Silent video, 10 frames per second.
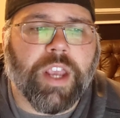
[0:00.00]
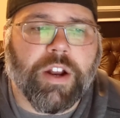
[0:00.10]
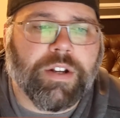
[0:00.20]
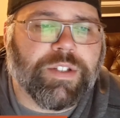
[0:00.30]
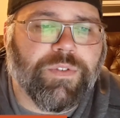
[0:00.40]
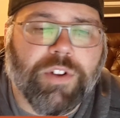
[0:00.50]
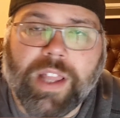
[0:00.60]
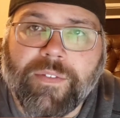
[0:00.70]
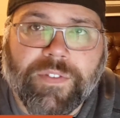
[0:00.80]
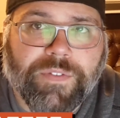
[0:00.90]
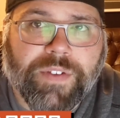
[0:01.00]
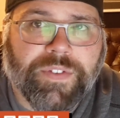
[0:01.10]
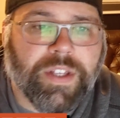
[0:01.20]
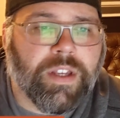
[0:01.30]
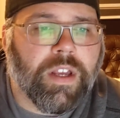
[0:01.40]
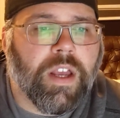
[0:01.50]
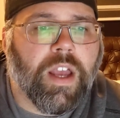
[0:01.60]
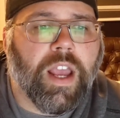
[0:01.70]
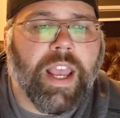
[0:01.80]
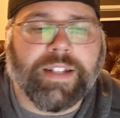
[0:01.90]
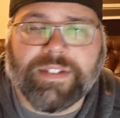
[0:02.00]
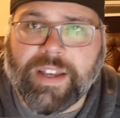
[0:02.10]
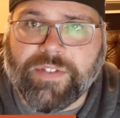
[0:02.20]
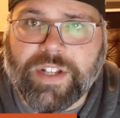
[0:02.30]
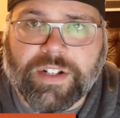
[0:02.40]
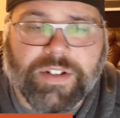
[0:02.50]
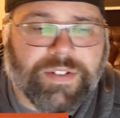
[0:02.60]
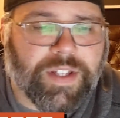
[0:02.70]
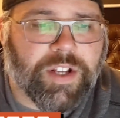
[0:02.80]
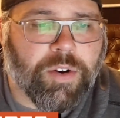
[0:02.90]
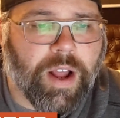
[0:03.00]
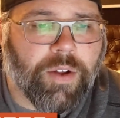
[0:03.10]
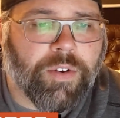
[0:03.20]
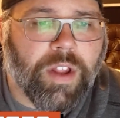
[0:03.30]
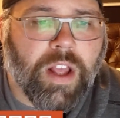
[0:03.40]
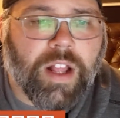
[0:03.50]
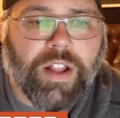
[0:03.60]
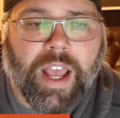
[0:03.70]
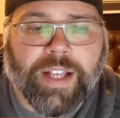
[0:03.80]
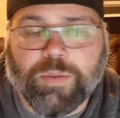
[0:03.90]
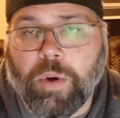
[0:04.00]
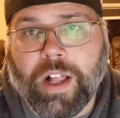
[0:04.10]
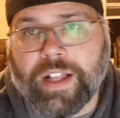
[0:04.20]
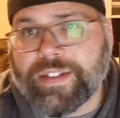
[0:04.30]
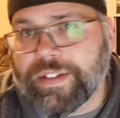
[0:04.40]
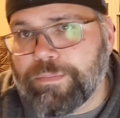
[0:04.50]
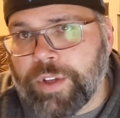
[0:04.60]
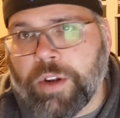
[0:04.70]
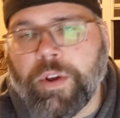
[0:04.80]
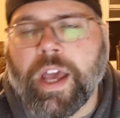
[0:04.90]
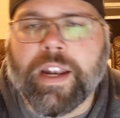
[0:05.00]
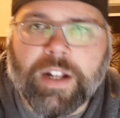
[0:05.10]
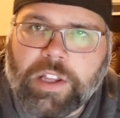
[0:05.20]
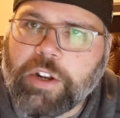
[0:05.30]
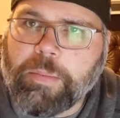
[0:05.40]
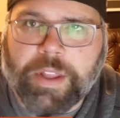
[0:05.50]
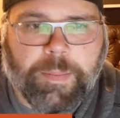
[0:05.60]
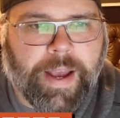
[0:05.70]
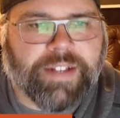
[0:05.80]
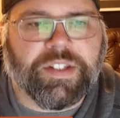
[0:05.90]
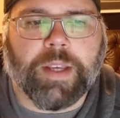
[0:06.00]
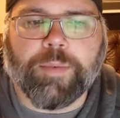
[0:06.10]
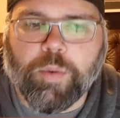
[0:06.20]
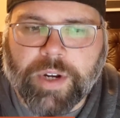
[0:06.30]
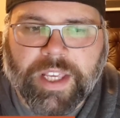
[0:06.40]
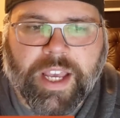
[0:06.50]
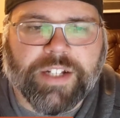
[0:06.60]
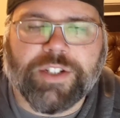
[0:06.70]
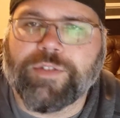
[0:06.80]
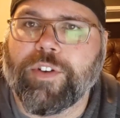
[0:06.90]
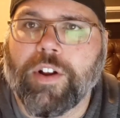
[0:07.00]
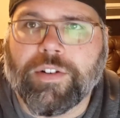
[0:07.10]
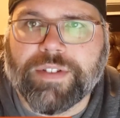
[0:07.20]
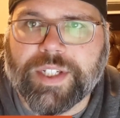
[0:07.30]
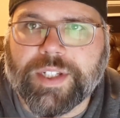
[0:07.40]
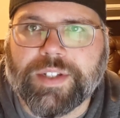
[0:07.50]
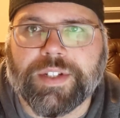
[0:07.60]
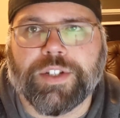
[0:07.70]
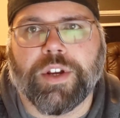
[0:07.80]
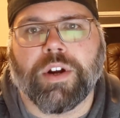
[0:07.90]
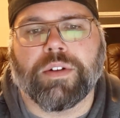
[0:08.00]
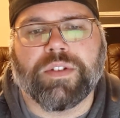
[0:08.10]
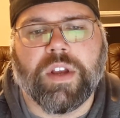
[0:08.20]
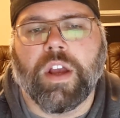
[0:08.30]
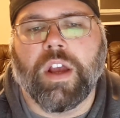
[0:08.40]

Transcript: carries for eleven fifty and seven touchdowns on the ground, as well as, you know, he added a little bit in the passing game, twenty catches for one hundred sixty-six yards,